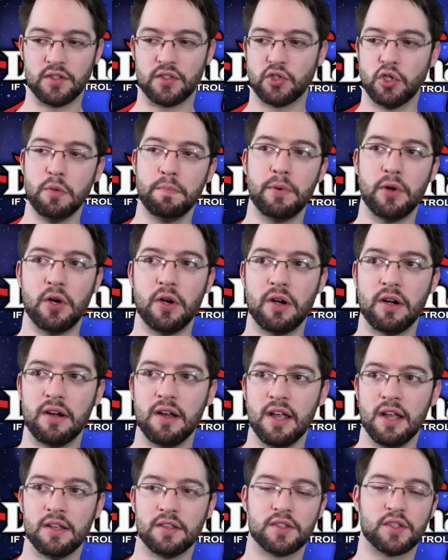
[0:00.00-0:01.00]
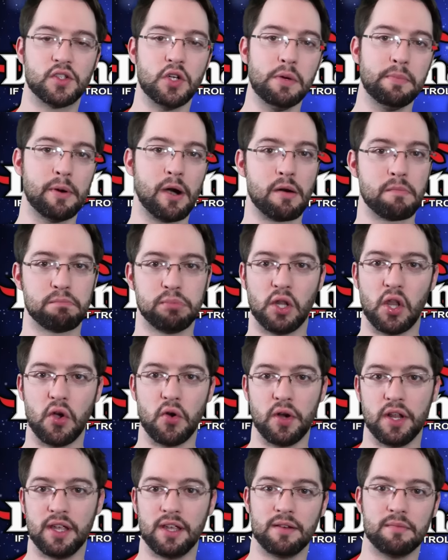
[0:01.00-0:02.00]
super, super
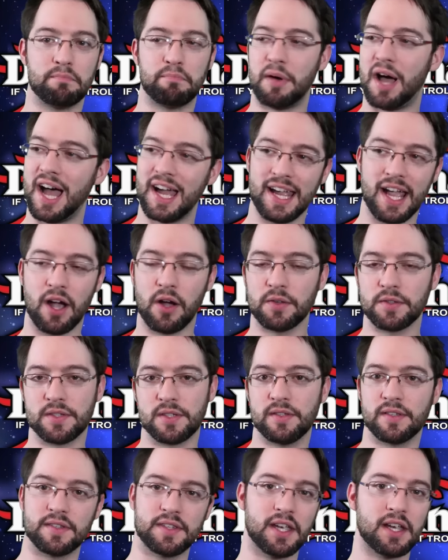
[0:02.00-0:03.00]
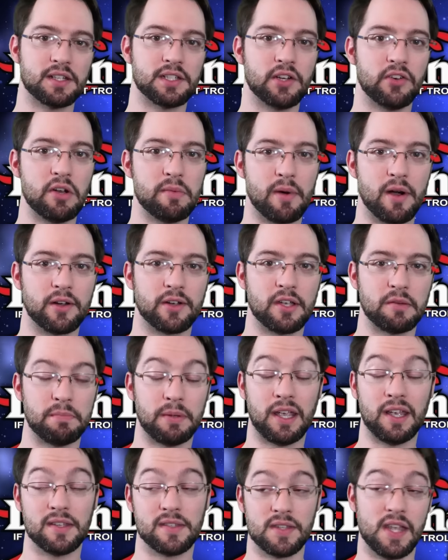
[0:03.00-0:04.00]
bloated buyouts in the secondary market
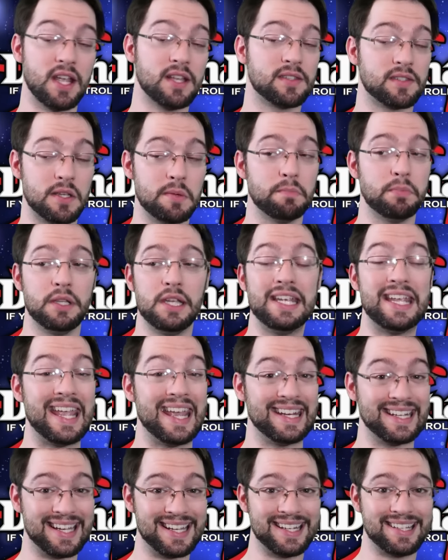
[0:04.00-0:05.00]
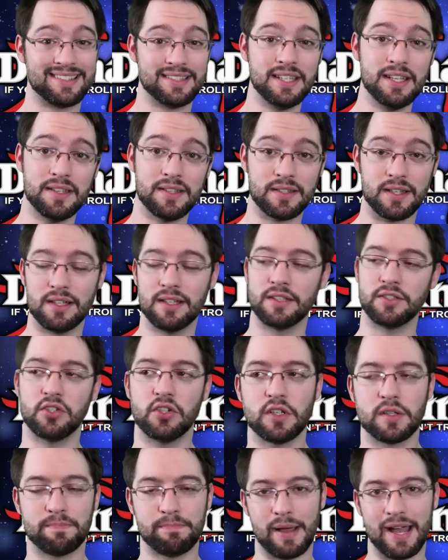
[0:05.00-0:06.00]
because they simply cannot exist unless
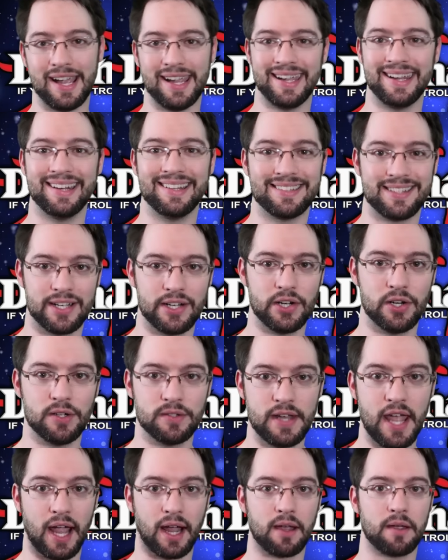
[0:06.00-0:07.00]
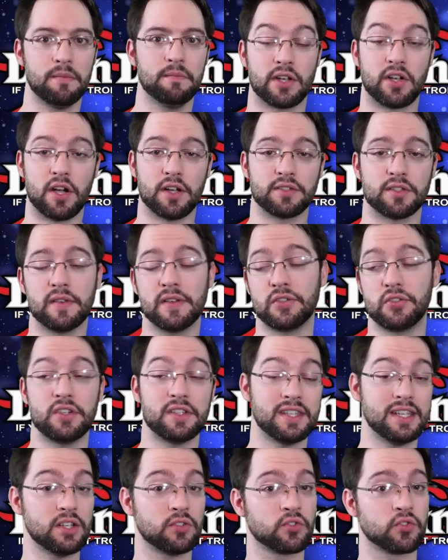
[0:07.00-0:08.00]
you're just buying an entire deck. The cost of entry
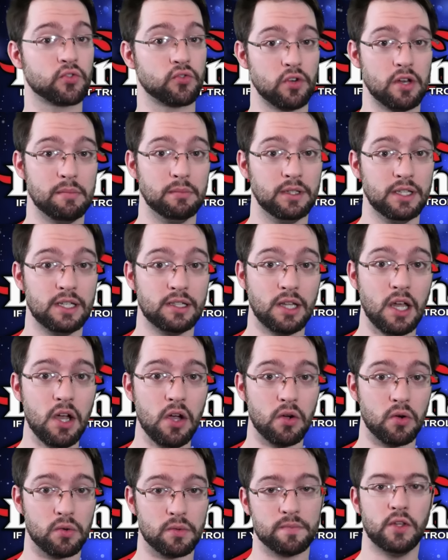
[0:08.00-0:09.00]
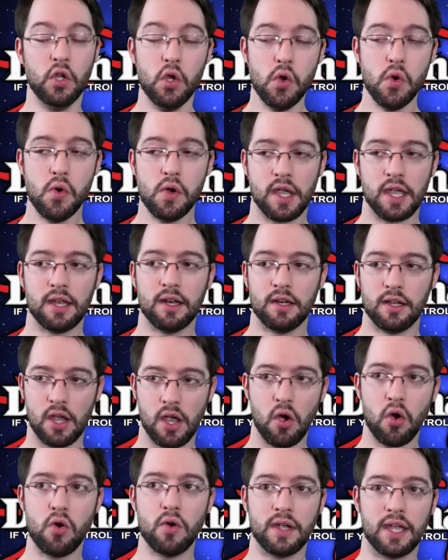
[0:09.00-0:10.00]
is extremely low. You can
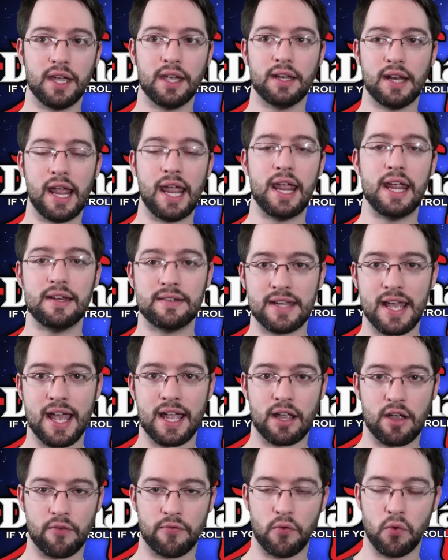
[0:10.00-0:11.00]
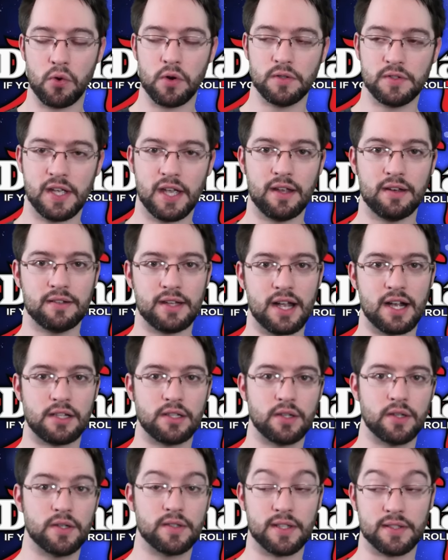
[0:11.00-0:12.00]
go get a deck for
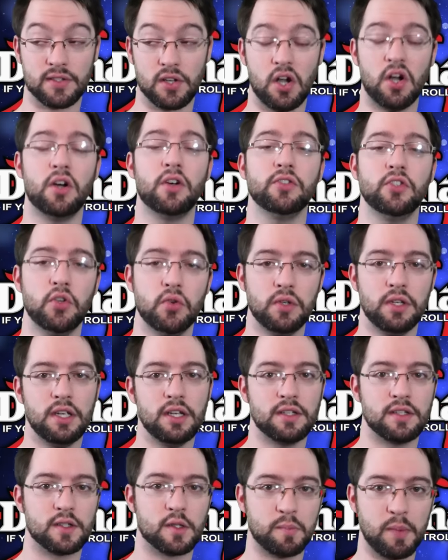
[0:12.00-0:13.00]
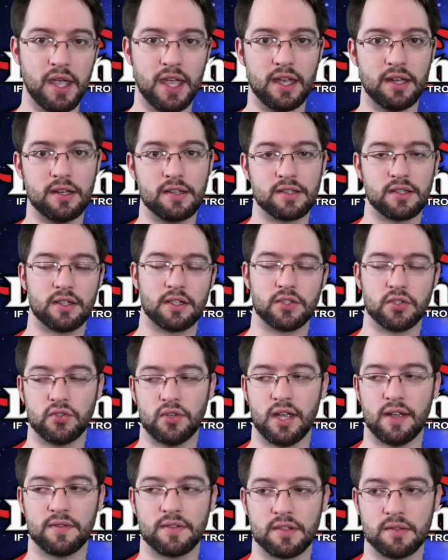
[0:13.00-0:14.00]
$10. That's all you need to spend as long as you
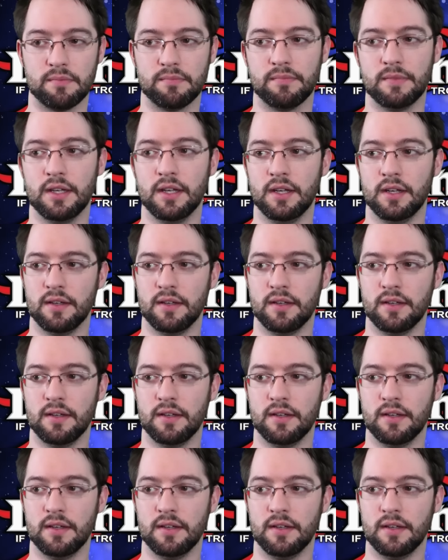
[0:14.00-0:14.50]
have some